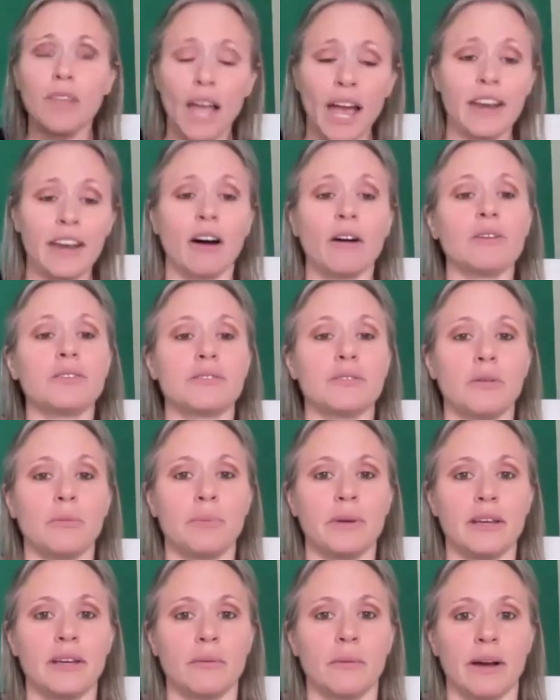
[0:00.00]
And also
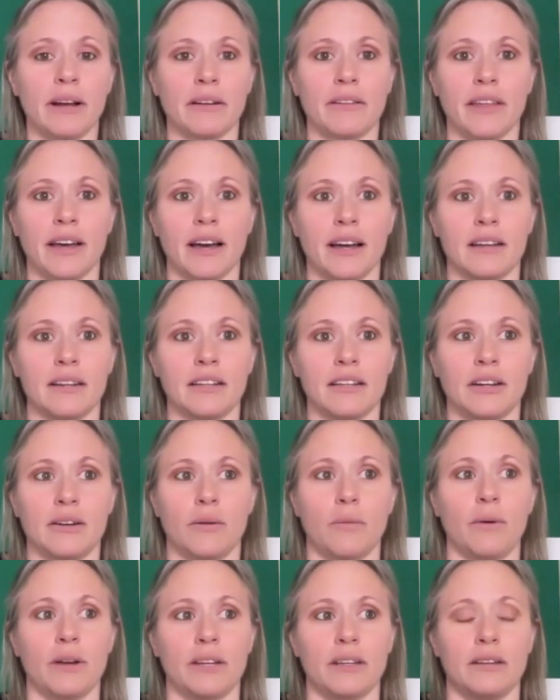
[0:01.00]
be aware that,
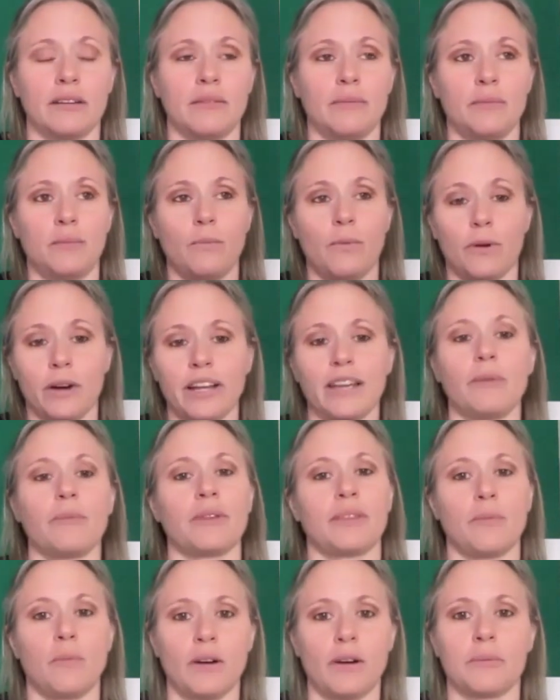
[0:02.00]
when working
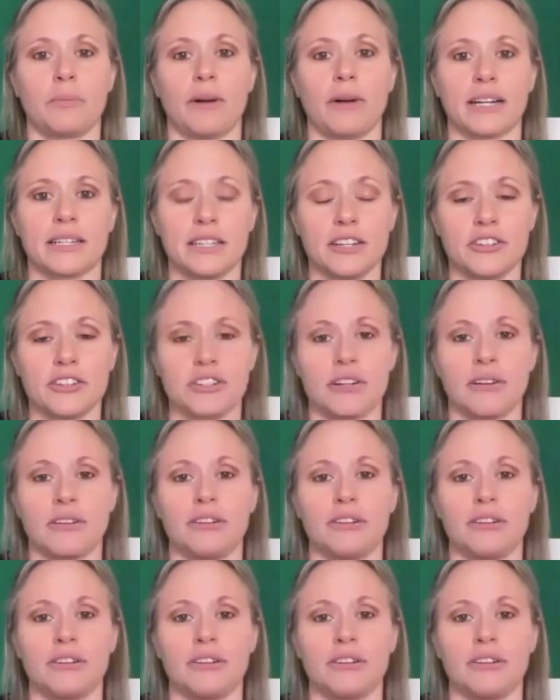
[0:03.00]
with one practitioner,